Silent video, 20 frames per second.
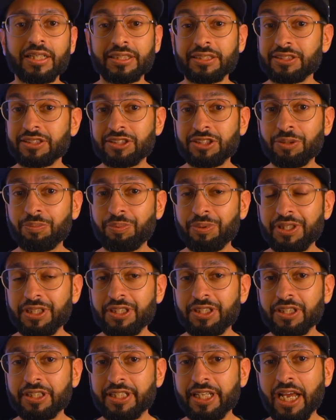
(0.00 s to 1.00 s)
Still pretty
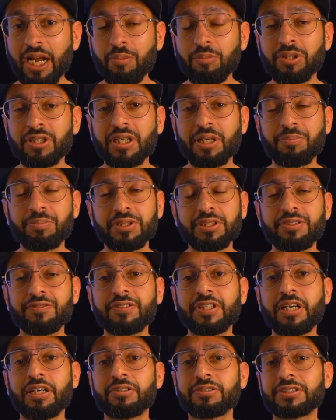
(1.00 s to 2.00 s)
good camera. I
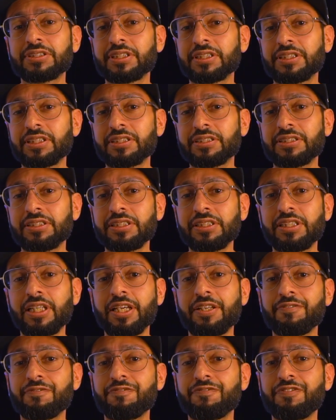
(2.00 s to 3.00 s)
believe now it's like the
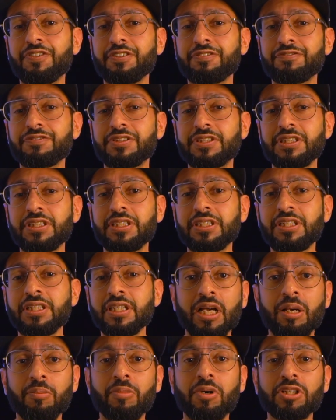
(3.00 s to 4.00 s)
D850.
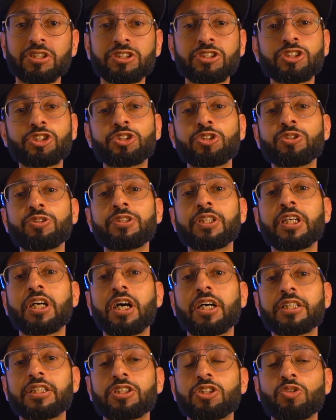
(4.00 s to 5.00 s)
I'm also shooting
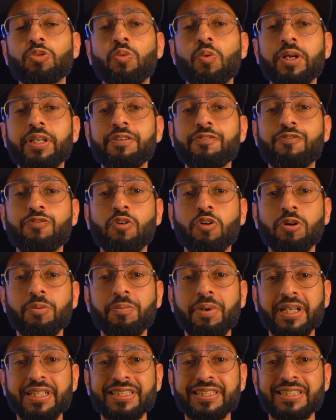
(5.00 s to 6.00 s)
on a
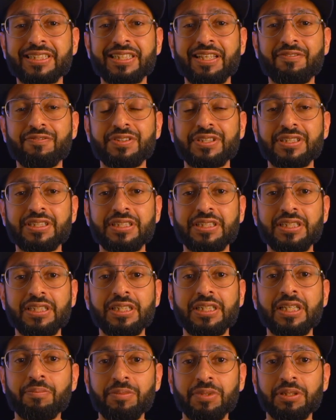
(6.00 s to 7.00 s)

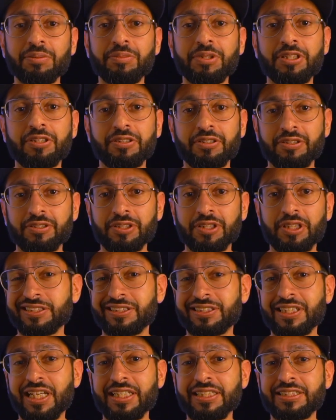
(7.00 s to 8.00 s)
24x70mm
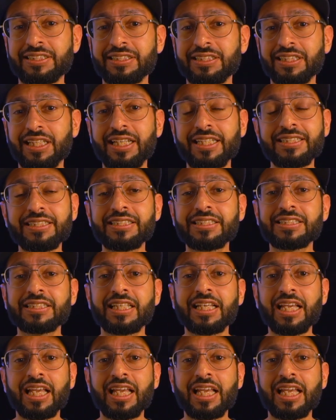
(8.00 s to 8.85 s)
Zeiss lens,